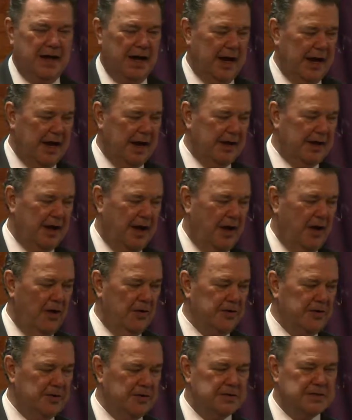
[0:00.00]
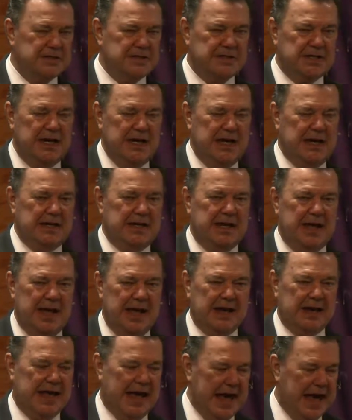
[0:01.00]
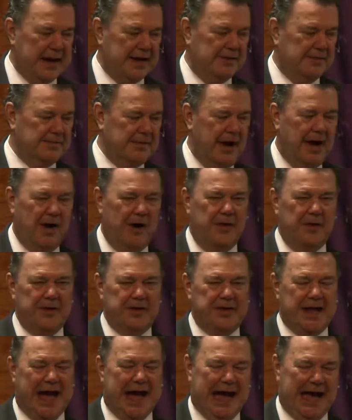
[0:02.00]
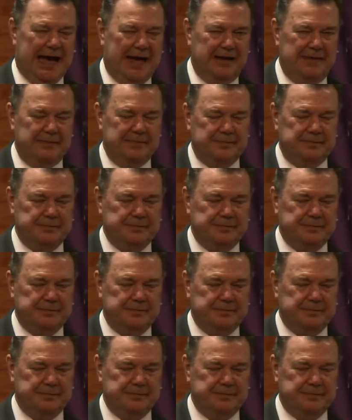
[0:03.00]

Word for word: and all your seed in Adam all die.